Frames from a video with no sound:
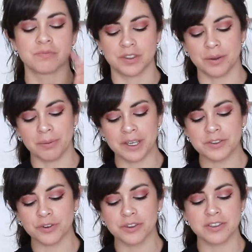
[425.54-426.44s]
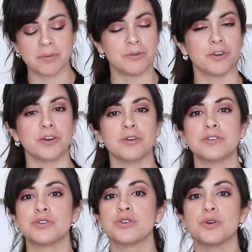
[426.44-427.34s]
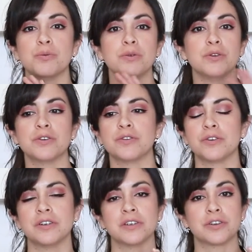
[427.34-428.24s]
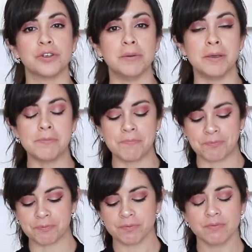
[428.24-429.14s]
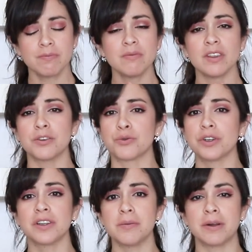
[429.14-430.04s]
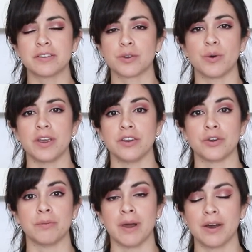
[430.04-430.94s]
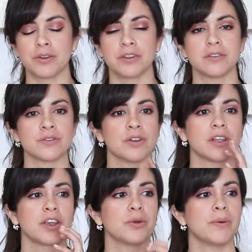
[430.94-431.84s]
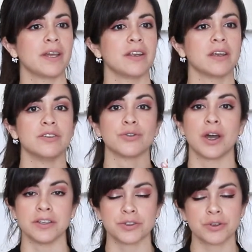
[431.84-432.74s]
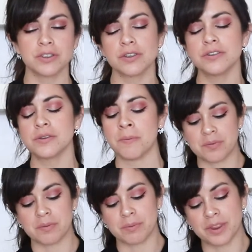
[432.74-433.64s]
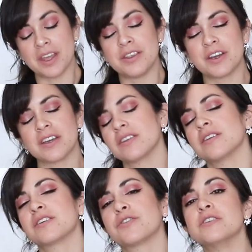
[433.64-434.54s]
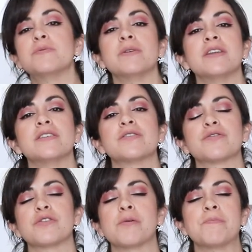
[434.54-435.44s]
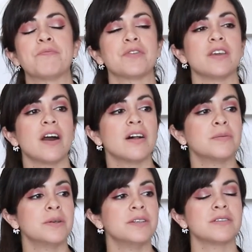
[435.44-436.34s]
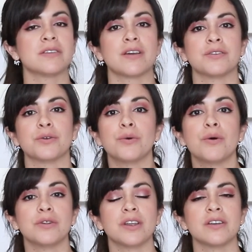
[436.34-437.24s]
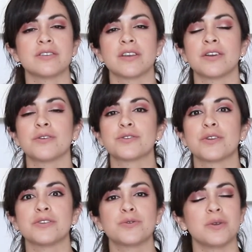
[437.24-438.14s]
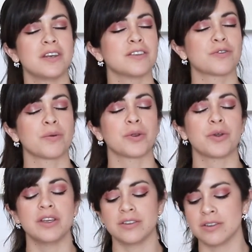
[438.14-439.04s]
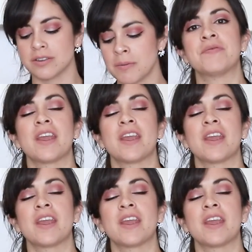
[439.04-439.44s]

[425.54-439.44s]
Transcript: The base for the Semifreddo is so beautiful and creamy. It really melts away in your mouth. It's not like you're biting into ice crystals. But then you get the crispiness from the almonds and the walnuts, and also the sweetness from the raisins.